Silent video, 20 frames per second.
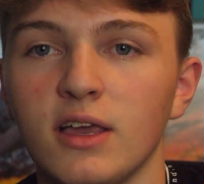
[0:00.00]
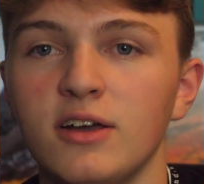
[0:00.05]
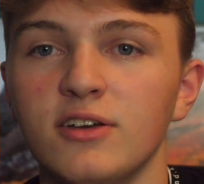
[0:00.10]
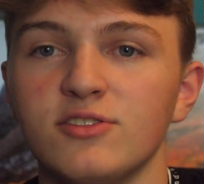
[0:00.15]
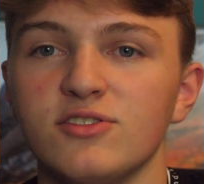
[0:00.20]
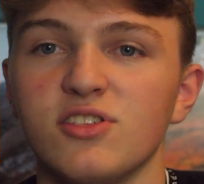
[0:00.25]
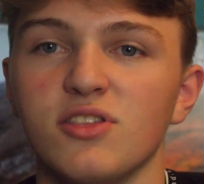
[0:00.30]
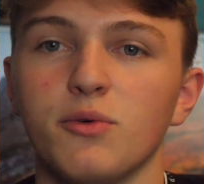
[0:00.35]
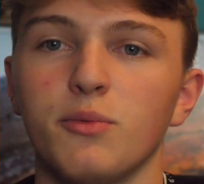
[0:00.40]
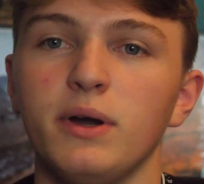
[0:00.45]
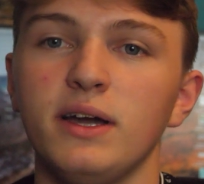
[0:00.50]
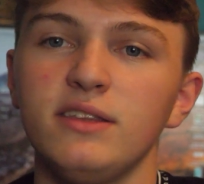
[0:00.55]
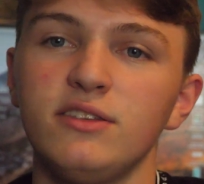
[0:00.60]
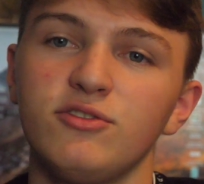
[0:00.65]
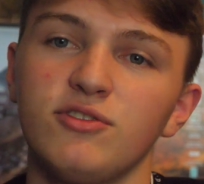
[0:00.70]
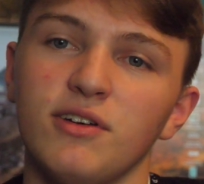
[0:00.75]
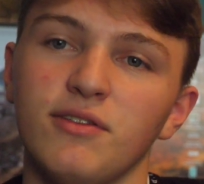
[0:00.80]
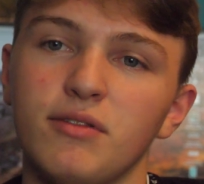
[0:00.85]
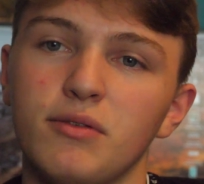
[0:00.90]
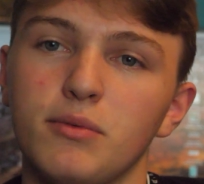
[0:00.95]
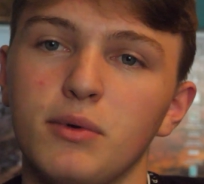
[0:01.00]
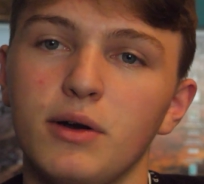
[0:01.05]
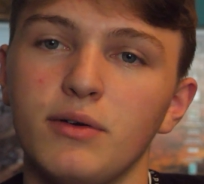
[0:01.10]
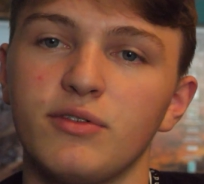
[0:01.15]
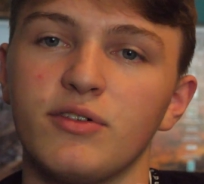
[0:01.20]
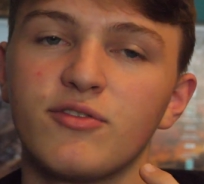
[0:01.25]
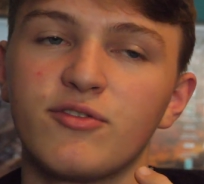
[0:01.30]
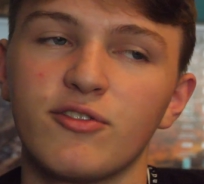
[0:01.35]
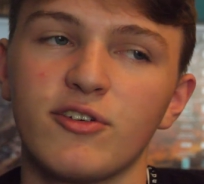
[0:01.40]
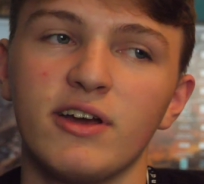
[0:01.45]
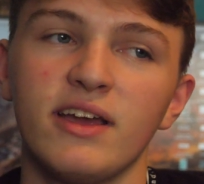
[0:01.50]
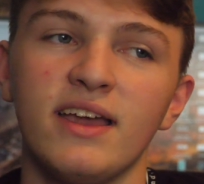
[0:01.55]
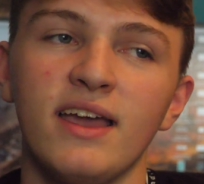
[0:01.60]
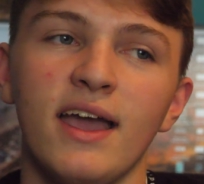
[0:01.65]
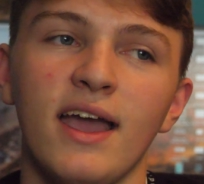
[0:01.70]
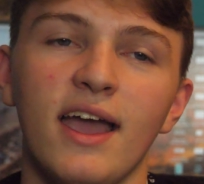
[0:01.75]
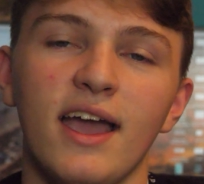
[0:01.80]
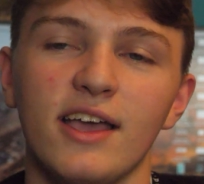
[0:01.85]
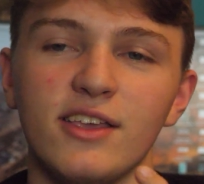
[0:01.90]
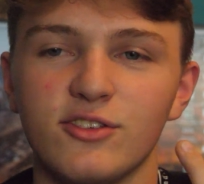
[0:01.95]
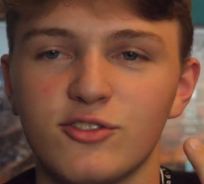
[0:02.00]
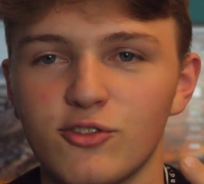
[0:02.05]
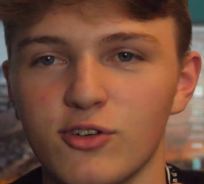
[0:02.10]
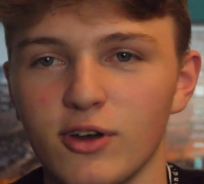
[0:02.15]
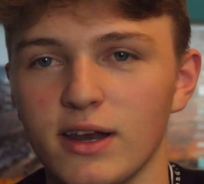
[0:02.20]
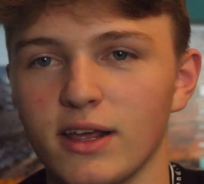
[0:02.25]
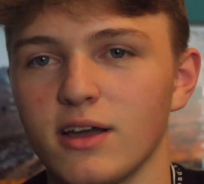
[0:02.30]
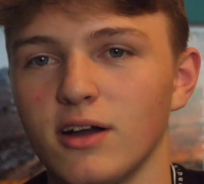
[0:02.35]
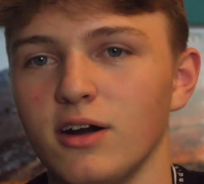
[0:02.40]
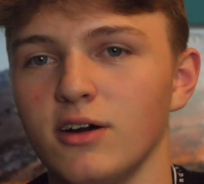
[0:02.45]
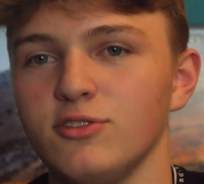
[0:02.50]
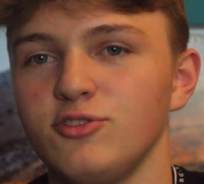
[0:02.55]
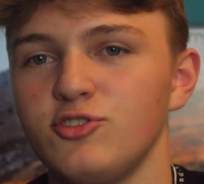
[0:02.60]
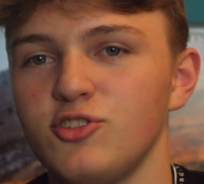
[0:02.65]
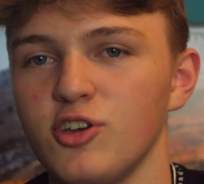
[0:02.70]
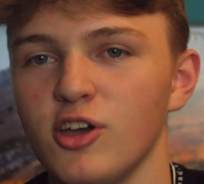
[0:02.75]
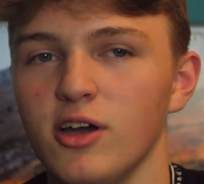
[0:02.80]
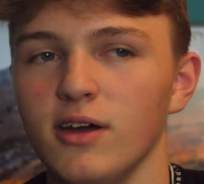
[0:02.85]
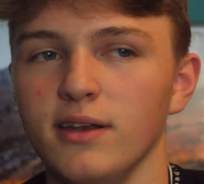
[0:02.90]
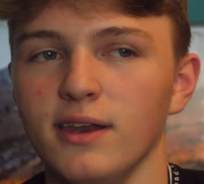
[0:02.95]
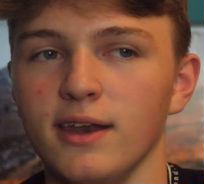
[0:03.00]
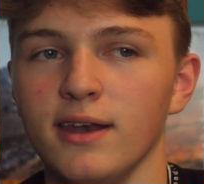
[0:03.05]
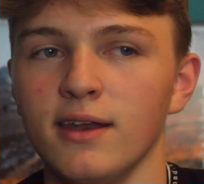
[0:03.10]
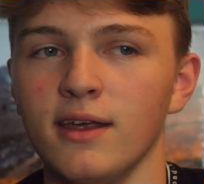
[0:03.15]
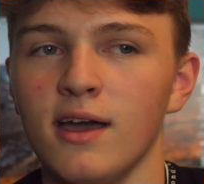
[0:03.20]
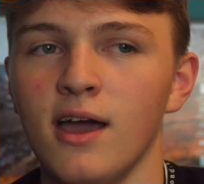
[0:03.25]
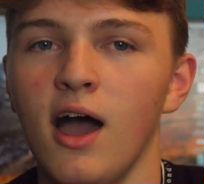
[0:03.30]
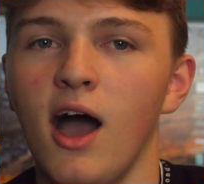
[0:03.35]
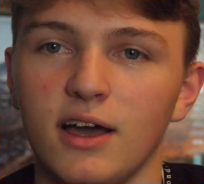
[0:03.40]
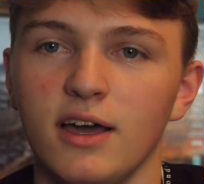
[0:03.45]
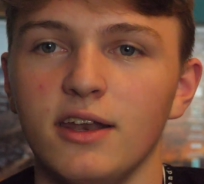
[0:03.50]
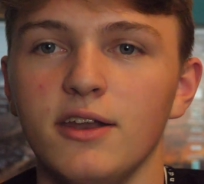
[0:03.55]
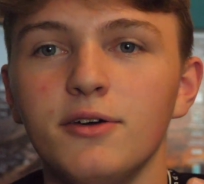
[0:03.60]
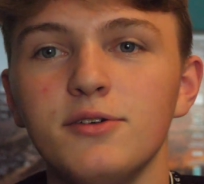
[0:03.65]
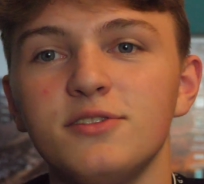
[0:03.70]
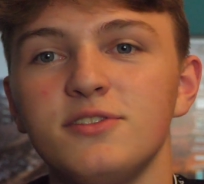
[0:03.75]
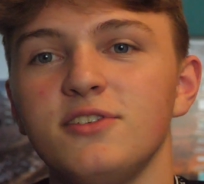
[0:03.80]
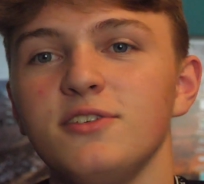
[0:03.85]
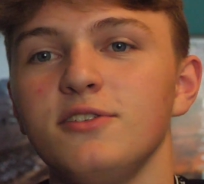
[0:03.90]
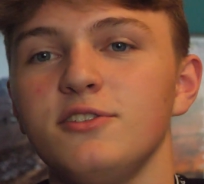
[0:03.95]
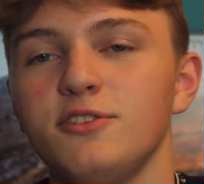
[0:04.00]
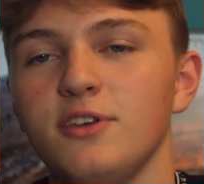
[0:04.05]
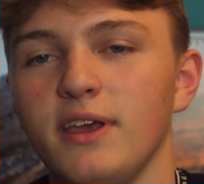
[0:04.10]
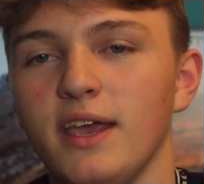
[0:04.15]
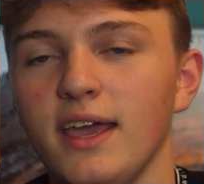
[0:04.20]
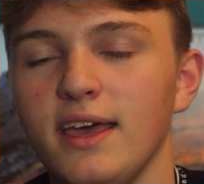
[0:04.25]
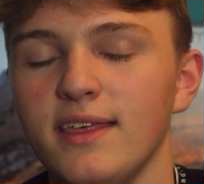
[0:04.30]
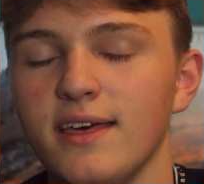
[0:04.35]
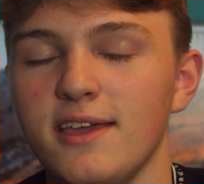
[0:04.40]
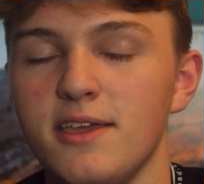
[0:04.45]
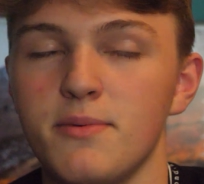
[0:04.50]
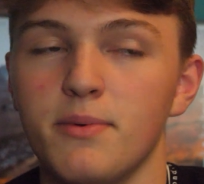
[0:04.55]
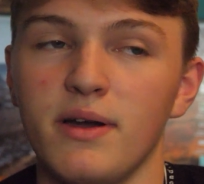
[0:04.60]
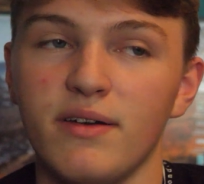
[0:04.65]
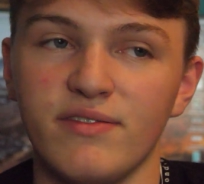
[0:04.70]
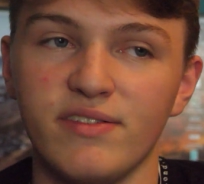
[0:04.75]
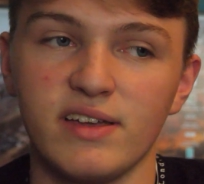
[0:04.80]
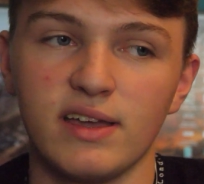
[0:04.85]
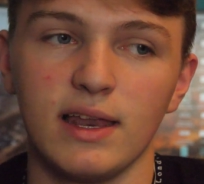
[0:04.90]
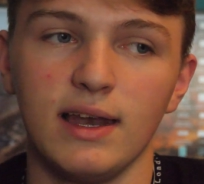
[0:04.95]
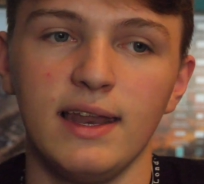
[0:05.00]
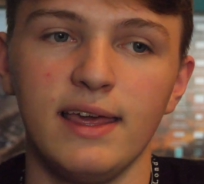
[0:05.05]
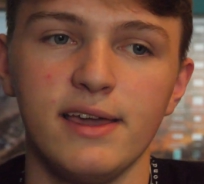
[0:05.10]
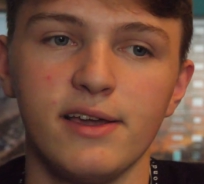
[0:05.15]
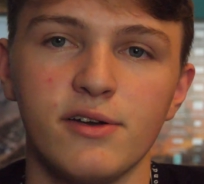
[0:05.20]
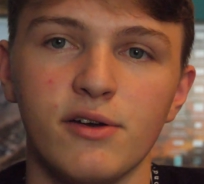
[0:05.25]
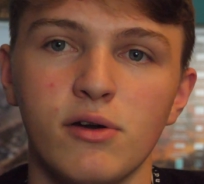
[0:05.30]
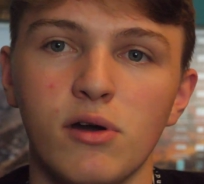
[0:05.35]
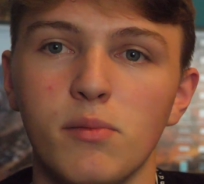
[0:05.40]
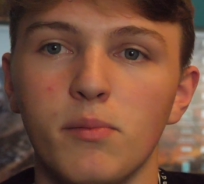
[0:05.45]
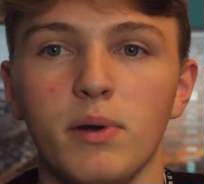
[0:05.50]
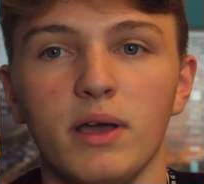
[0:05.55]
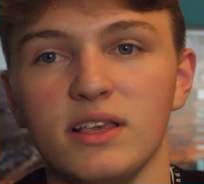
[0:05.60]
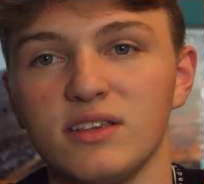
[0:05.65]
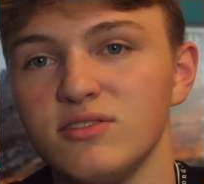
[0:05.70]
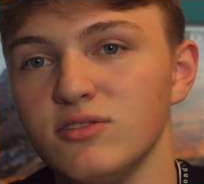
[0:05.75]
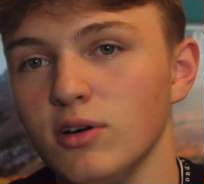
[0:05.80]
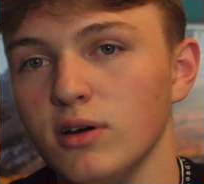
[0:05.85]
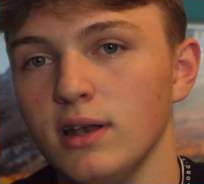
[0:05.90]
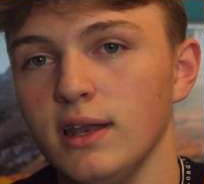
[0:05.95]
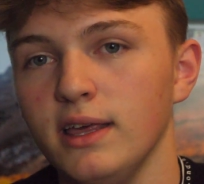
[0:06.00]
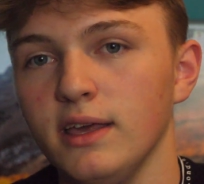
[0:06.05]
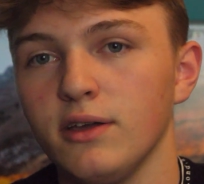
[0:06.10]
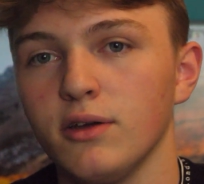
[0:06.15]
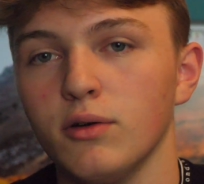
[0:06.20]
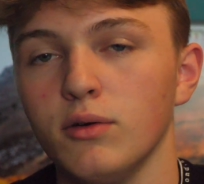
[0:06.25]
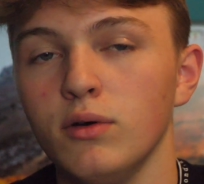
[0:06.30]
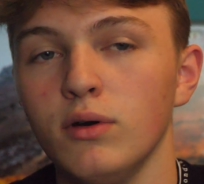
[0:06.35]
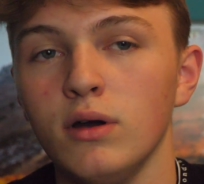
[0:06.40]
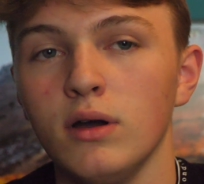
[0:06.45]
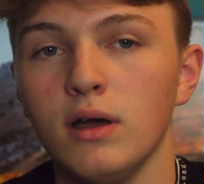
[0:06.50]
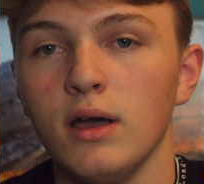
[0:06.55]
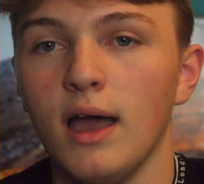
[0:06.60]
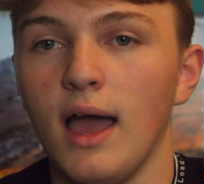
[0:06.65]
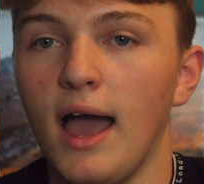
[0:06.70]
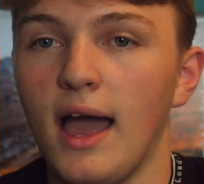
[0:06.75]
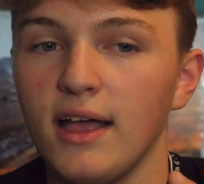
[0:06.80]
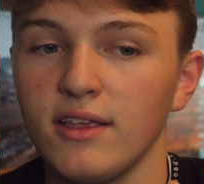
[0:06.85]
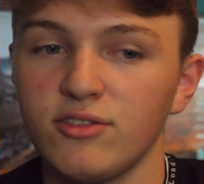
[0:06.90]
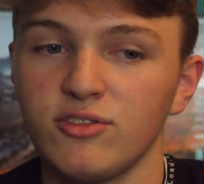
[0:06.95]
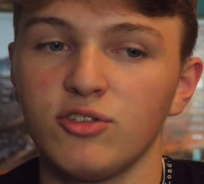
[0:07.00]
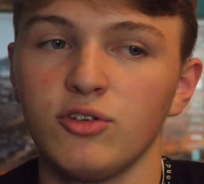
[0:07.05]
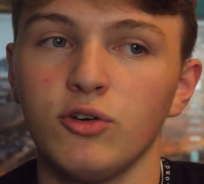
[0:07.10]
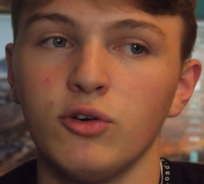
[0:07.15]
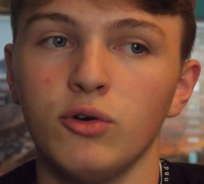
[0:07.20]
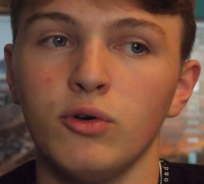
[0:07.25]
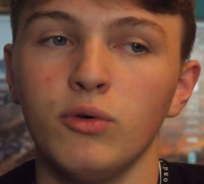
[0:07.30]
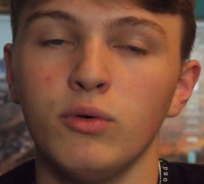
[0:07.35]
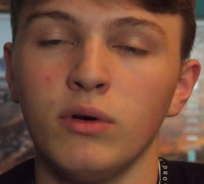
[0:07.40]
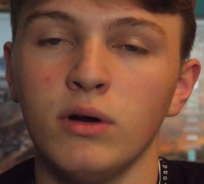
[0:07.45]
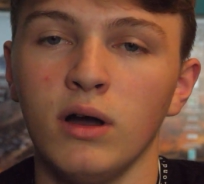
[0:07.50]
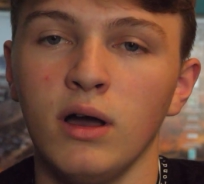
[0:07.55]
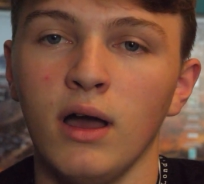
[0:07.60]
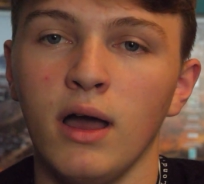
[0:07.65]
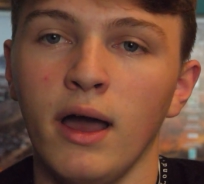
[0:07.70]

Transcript: So the way to travel the world for free is credit card churning. I know as soon as you hear that you might think illegal, but it's not illegal at all.